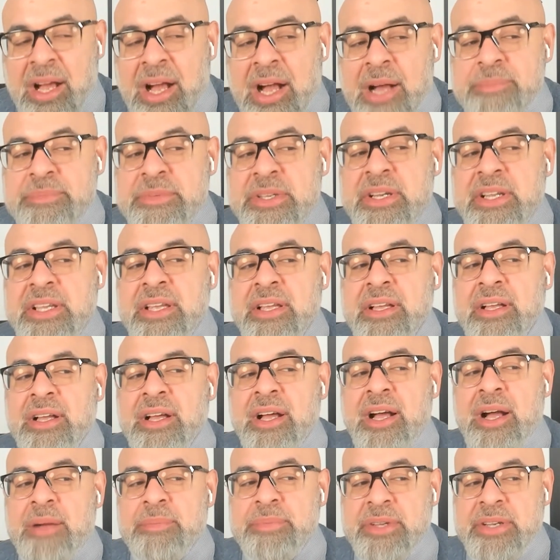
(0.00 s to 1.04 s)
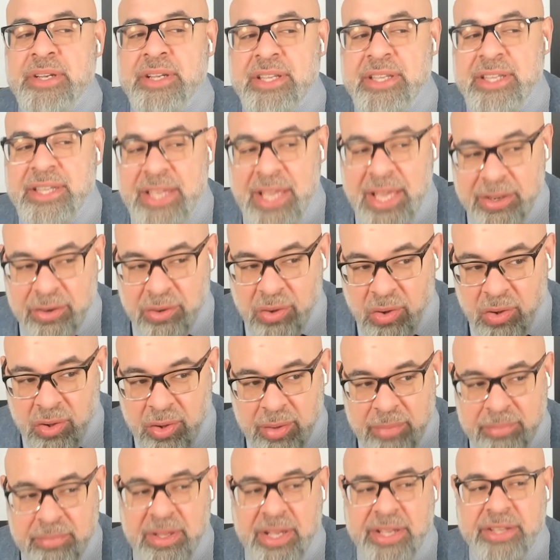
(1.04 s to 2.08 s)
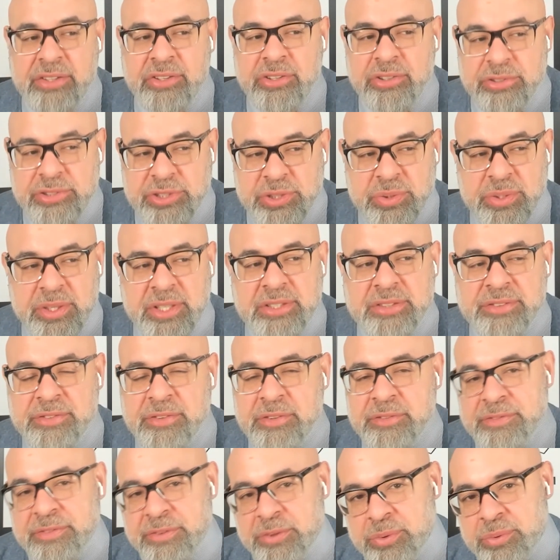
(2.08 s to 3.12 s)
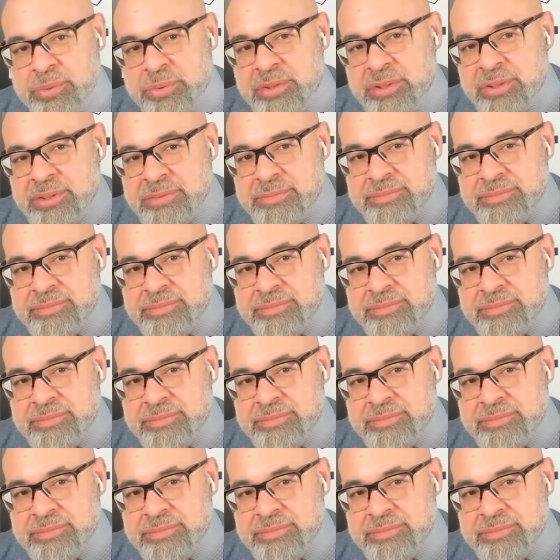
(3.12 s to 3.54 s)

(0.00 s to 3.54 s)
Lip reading: I'm gonna get all my nutrients from food.